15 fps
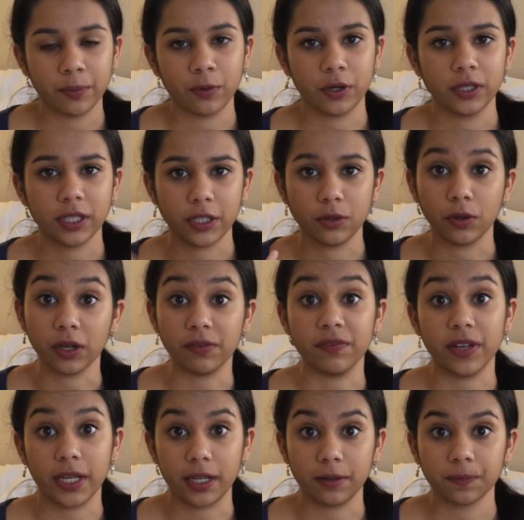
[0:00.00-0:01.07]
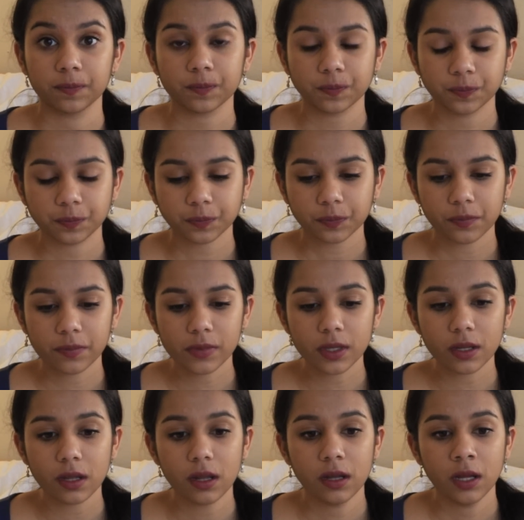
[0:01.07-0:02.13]
important that you convey.
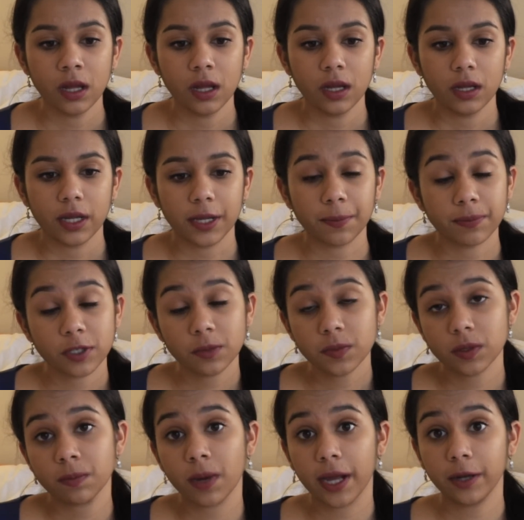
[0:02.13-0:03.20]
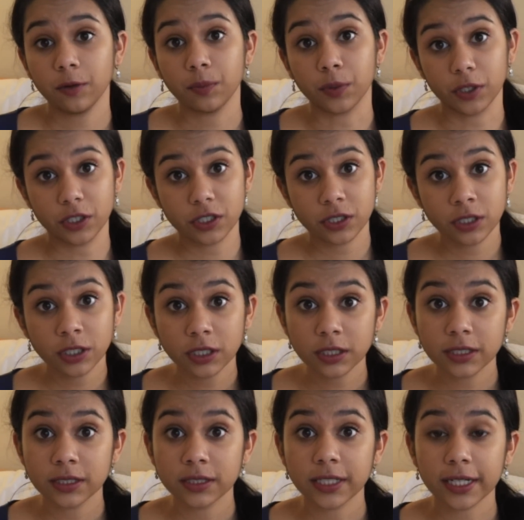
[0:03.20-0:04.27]
In terms of my own
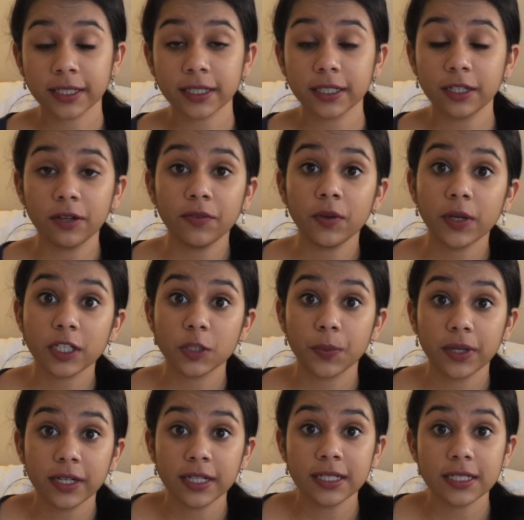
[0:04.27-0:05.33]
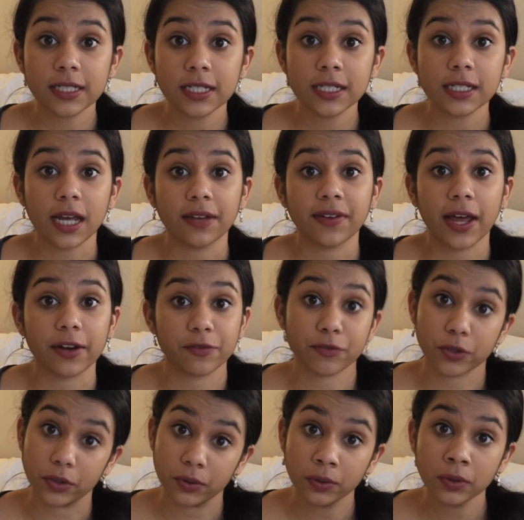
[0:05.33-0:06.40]
personal technical interview experiences, I've had a
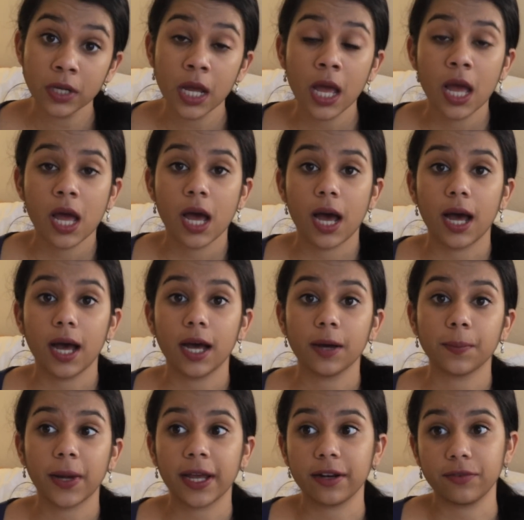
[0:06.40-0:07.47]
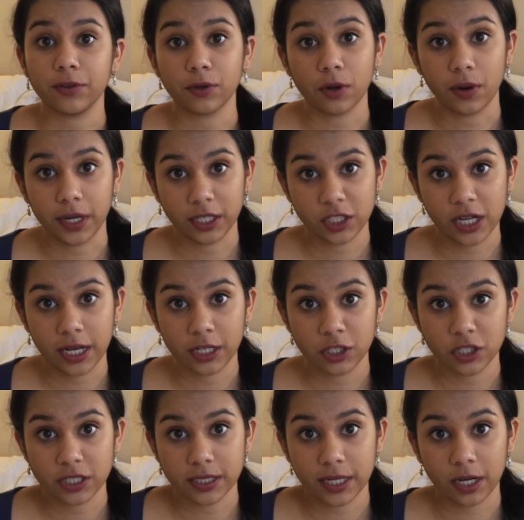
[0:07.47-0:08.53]
few. Um, I had a few coding
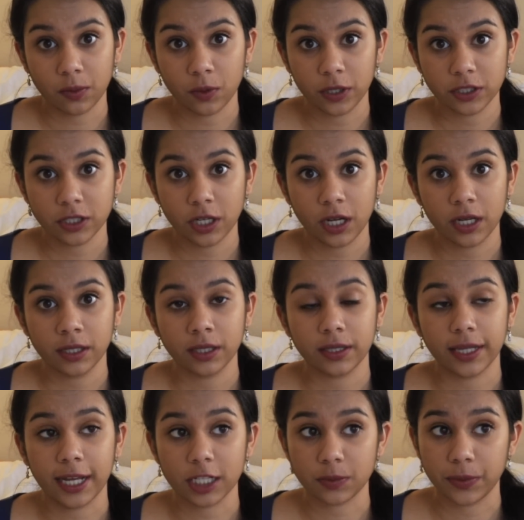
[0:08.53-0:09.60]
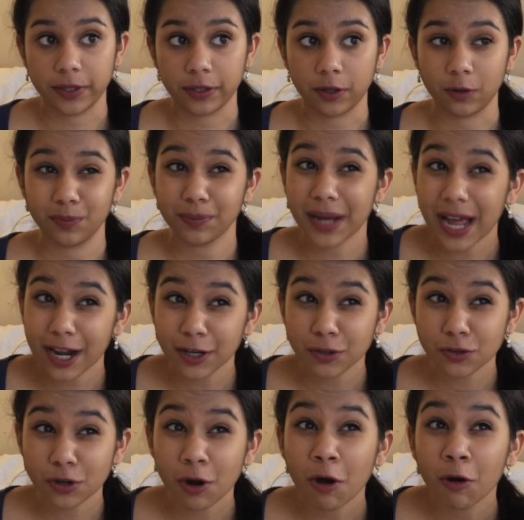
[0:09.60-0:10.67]
challenges that I worked on. They asked me to code
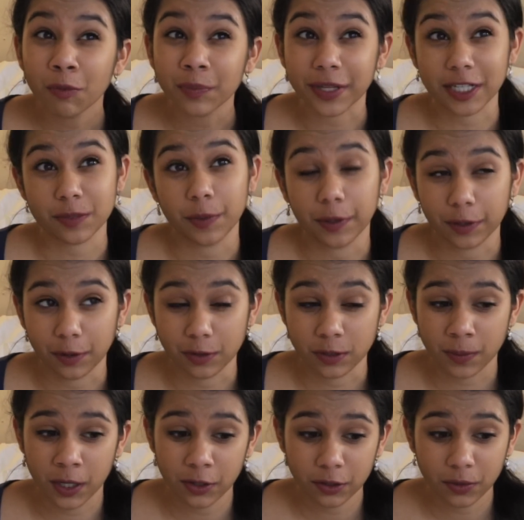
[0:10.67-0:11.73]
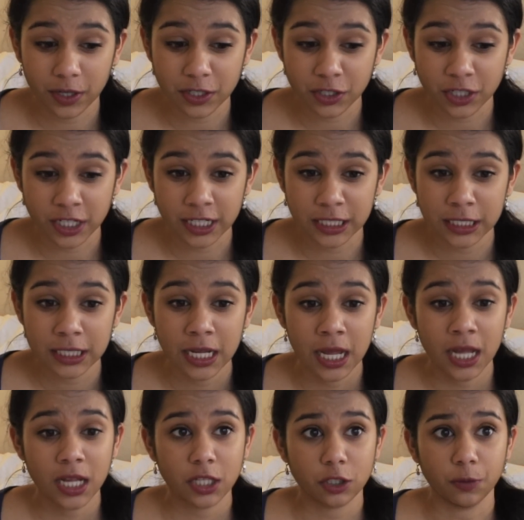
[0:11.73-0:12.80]
palindrome, they asked me to code some other questions.
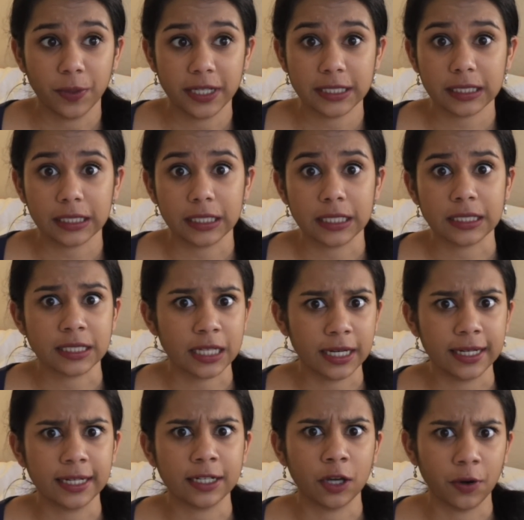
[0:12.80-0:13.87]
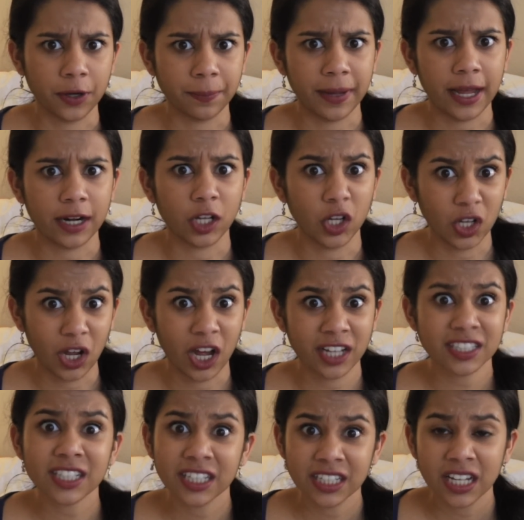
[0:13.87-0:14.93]
So basically study CodingBat a
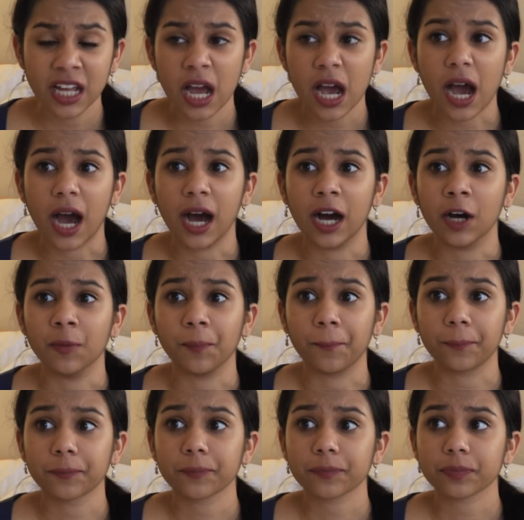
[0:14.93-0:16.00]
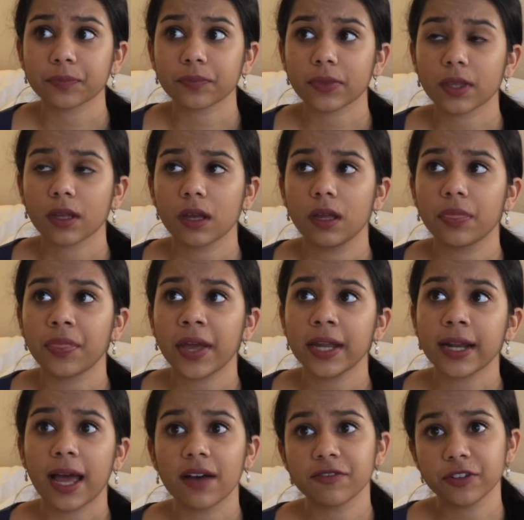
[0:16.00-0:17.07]
lot. Um,
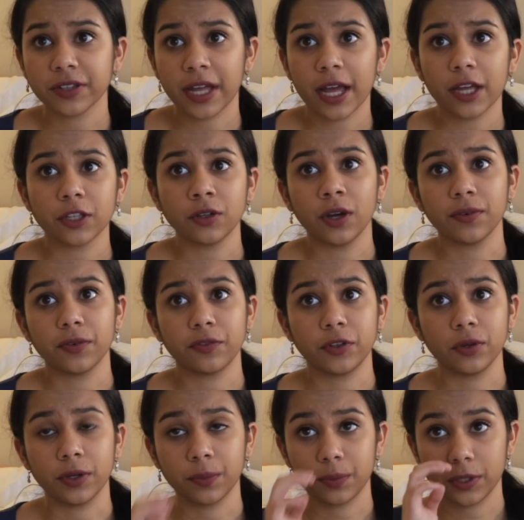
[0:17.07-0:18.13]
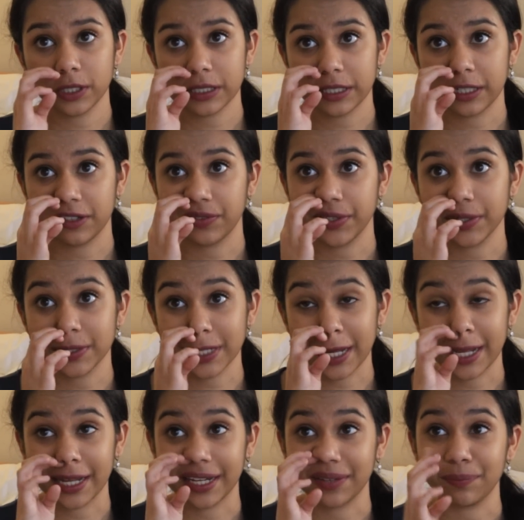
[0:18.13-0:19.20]
then after that, you have a few in-person interviews.
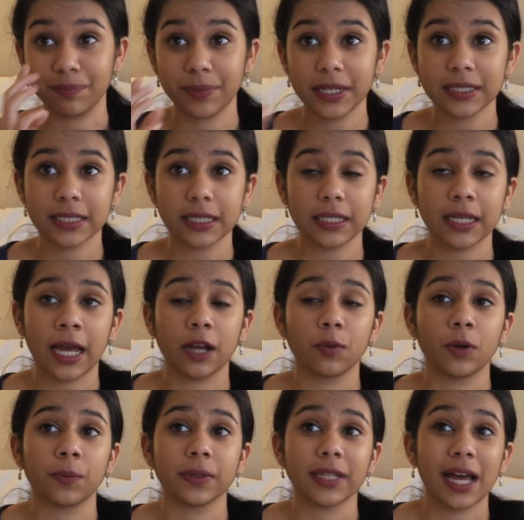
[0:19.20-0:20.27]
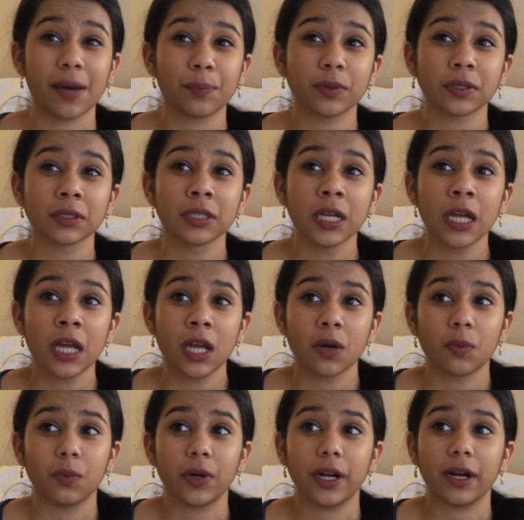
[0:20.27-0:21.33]
I basically had one with Apple
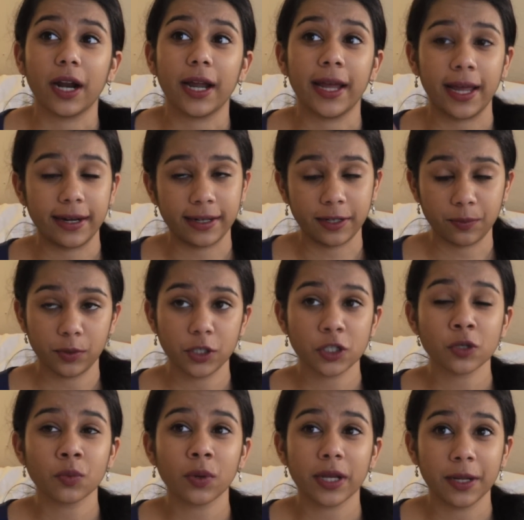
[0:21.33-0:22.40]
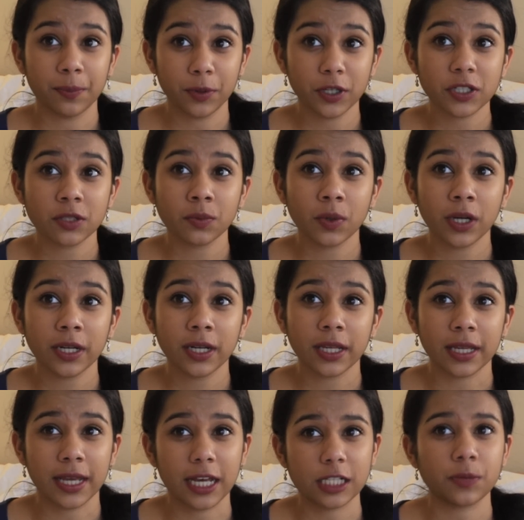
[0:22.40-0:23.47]
where I had an in-person in-person one.
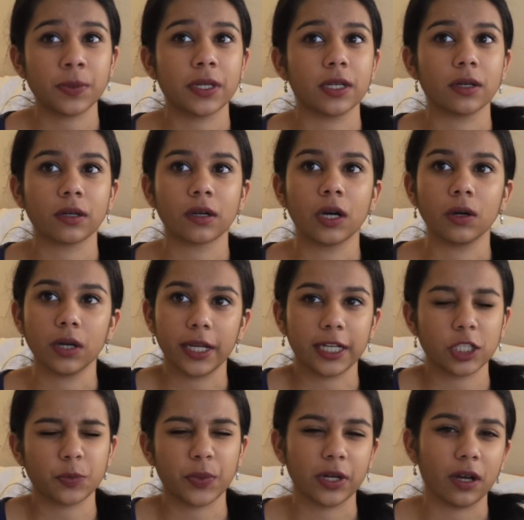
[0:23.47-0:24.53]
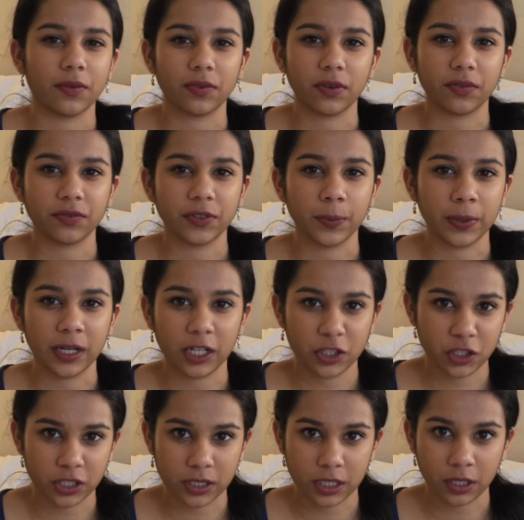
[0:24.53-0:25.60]
He asked me to code like a spin-off of
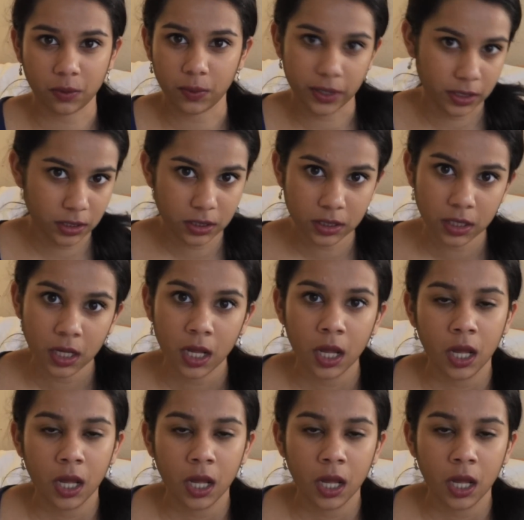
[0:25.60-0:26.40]
Fibonacci sequence.